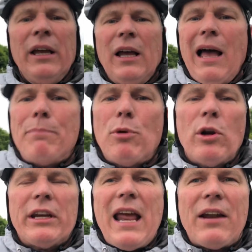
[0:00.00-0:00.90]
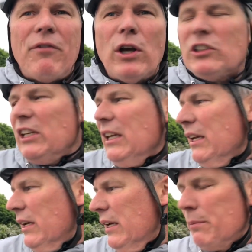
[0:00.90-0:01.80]
I brought it out of Aussie,
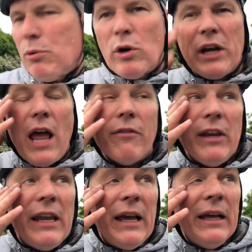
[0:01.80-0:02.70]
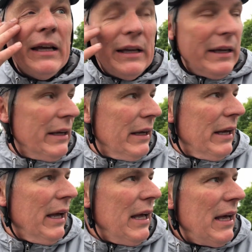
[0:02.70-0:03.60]
brought it over here.
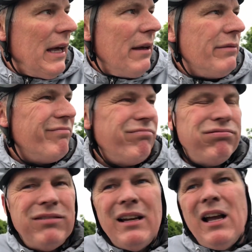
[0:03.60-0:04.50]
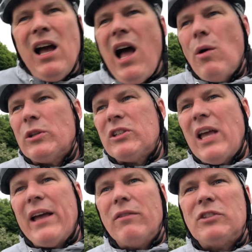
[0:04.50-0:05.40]
I would
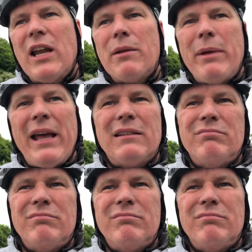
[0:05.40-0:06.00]
say I've done about,